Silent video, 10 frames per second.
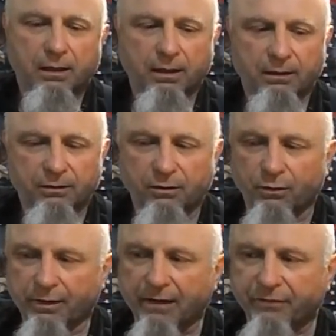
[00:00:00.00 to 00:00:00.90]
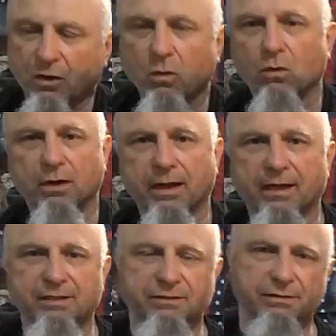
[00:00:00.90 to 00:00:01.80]
And you know, in every
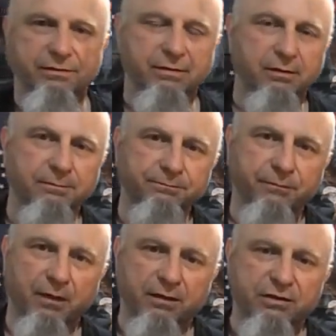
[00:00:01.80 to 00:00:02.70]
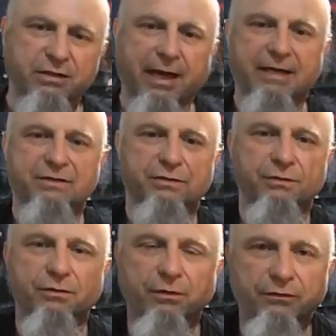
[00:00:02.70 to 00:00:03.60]
courthouse there's a
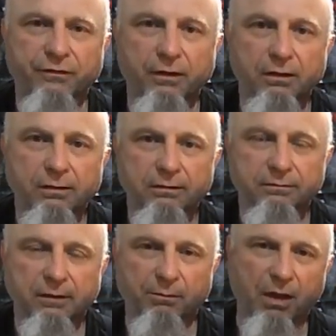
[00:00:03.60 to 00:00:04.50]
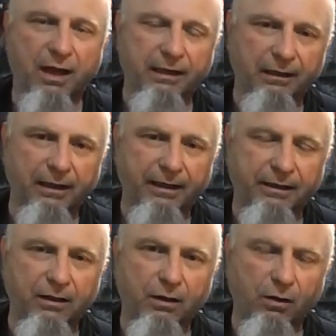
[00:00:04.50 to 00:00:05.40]
statue of a blind
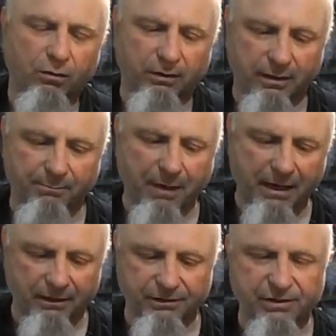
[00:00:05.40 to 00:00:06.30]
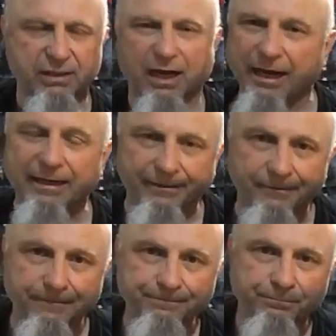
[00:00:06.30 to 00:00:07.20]
lady holding a balanced scale.
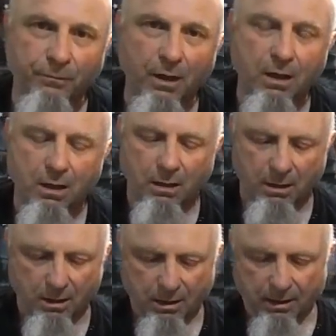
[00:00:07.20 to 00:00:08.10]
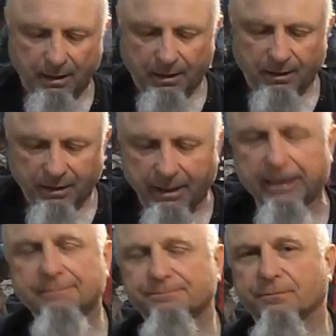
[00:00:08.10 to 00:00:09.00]

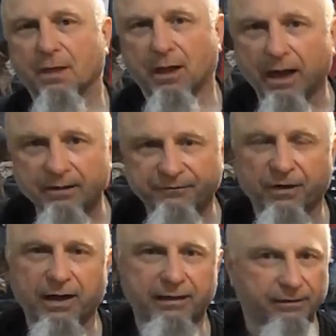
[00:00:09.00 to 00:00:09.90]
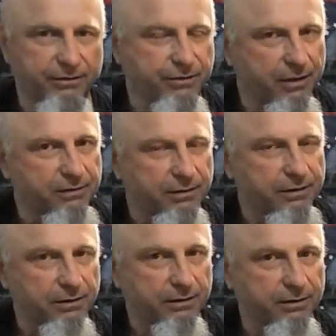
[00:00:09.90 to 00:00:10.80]
Yet I find that
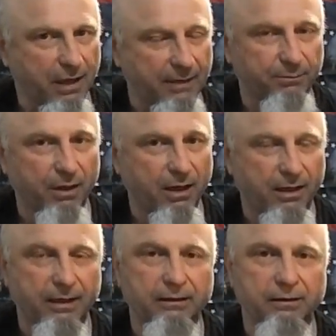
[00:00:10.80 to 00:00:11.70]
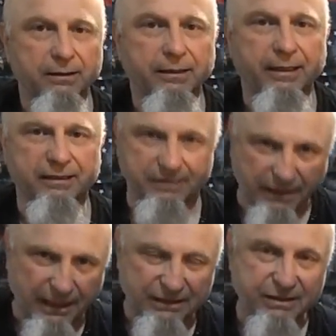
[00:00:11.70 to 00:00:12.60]
justice is not blind, is
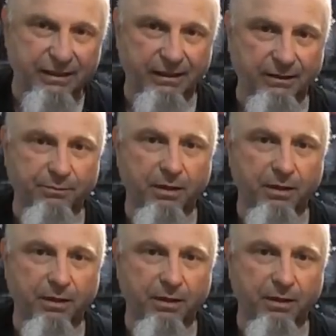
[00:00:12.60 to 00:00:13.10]
not cheap,